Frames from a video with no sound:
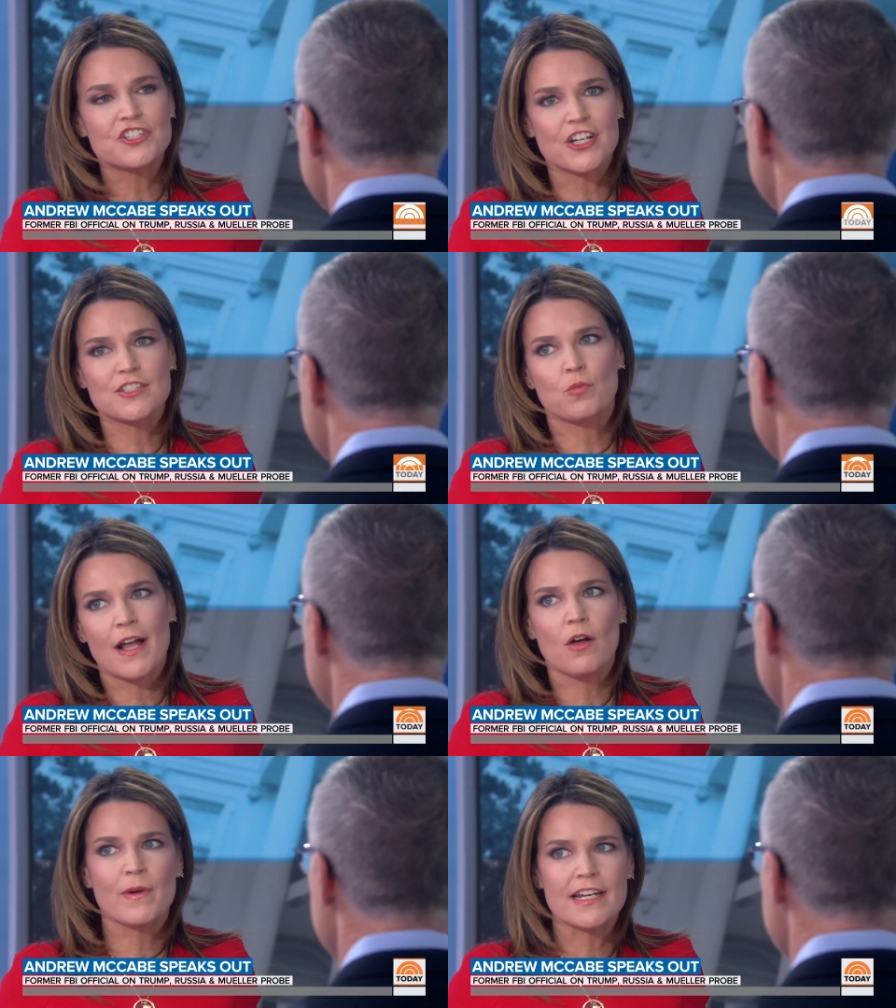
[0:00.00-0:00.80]
just,
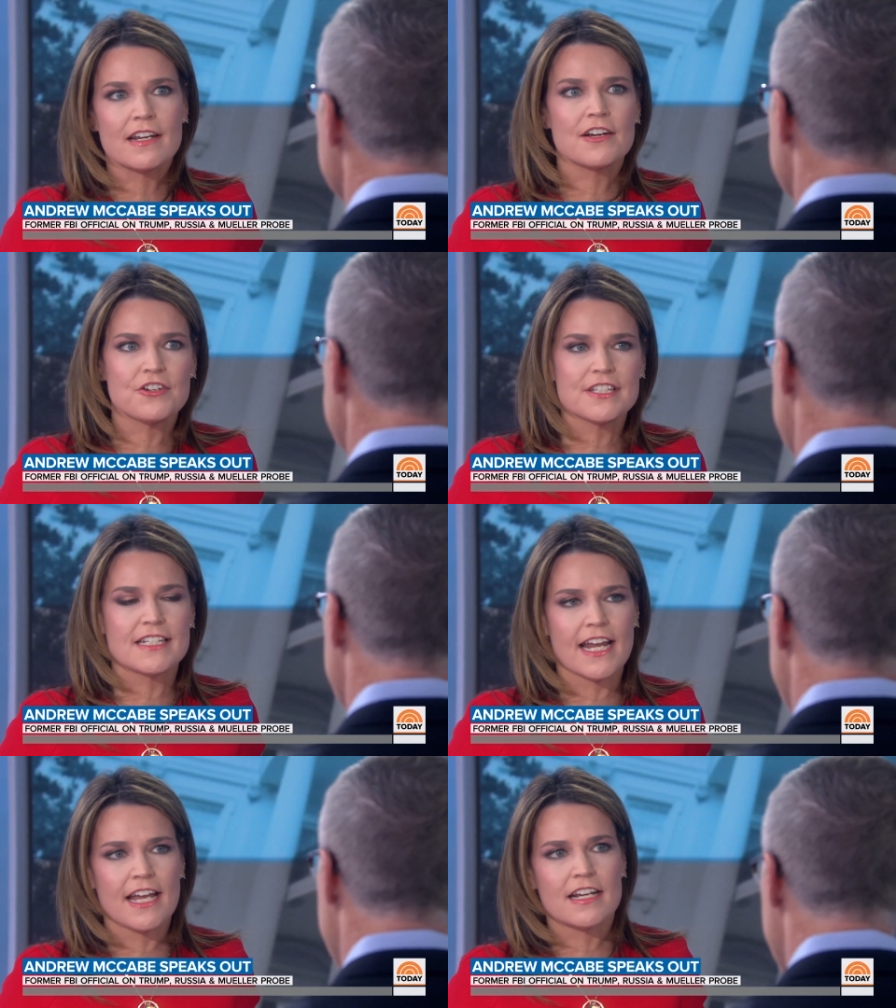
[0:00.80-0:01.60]
well, we didn't
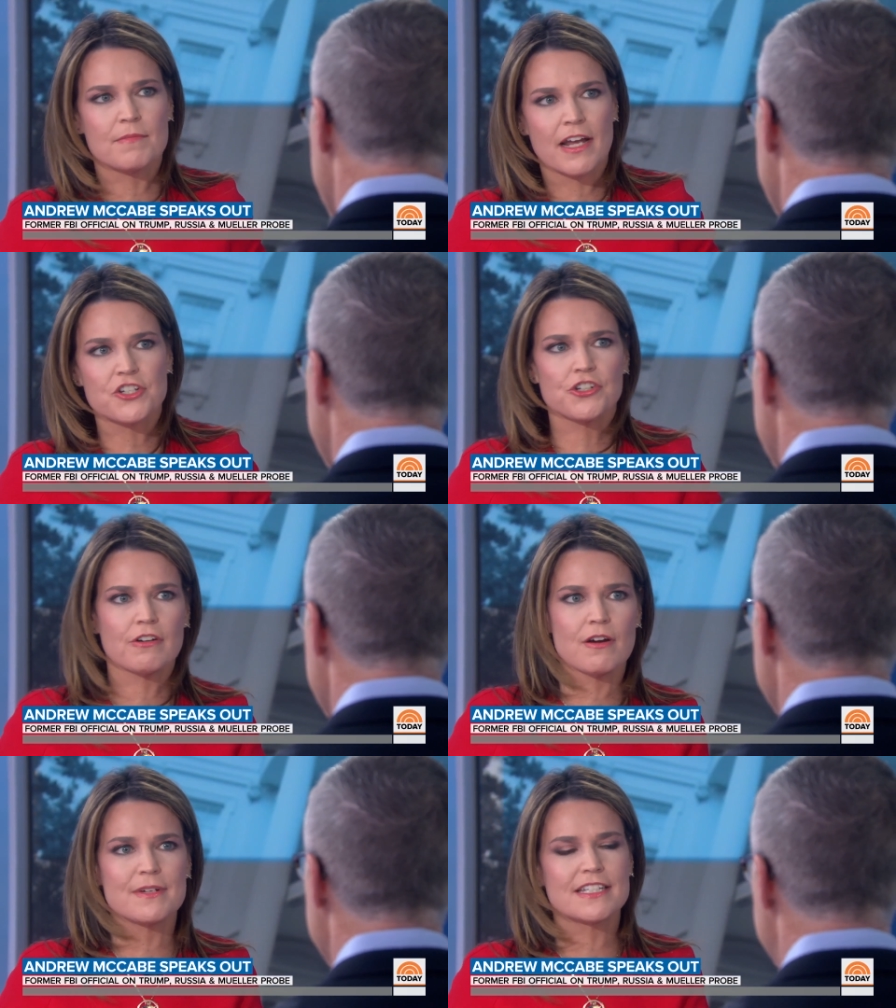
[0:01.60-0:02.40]
understand, I'm not
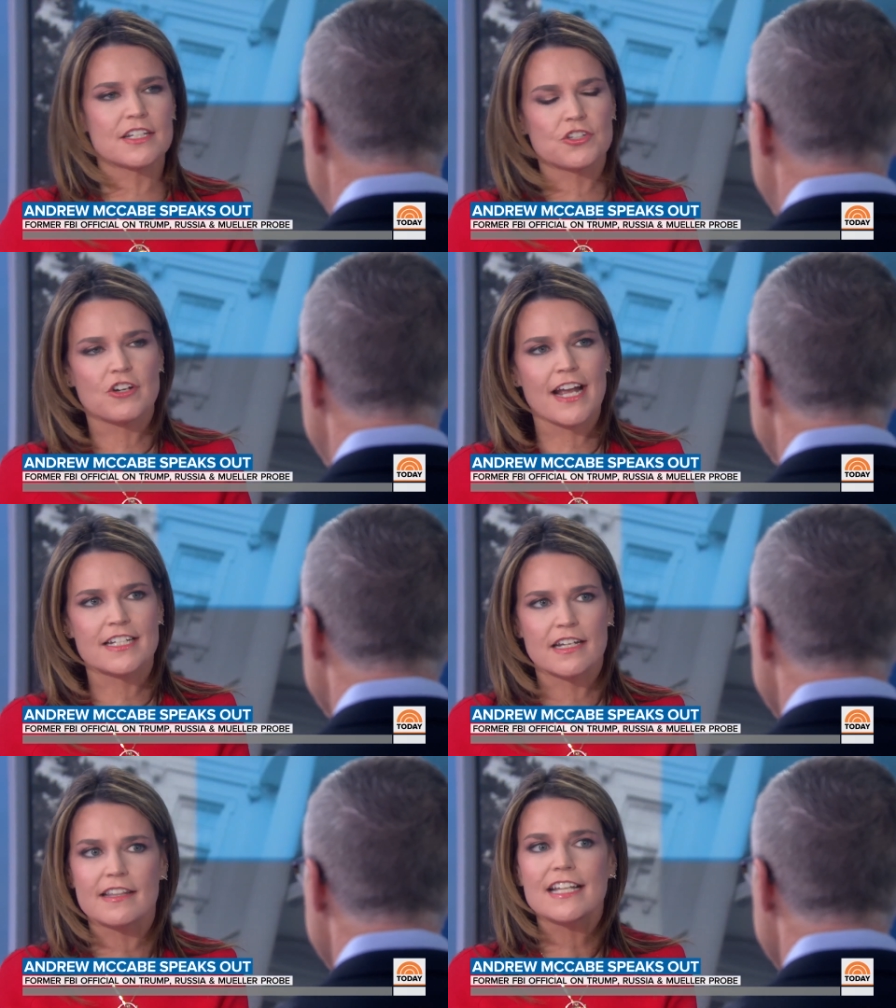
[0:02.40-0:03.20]
sure, I was
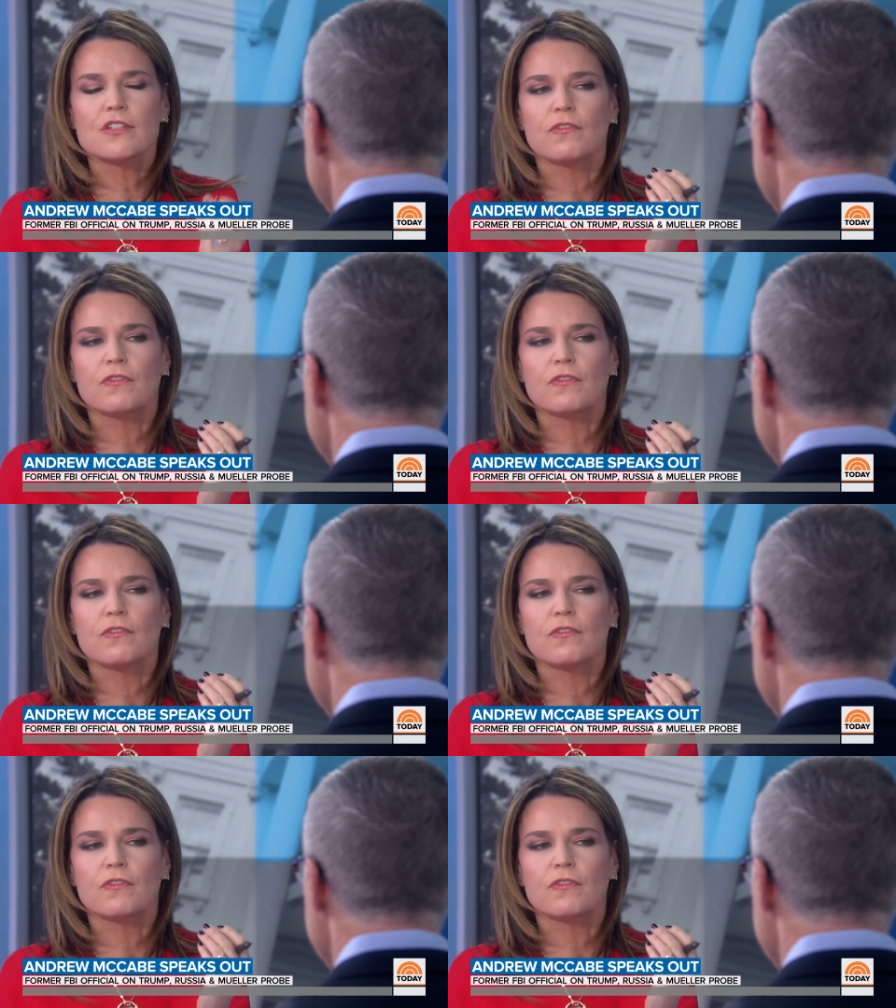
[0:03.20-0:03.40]
distracted. That's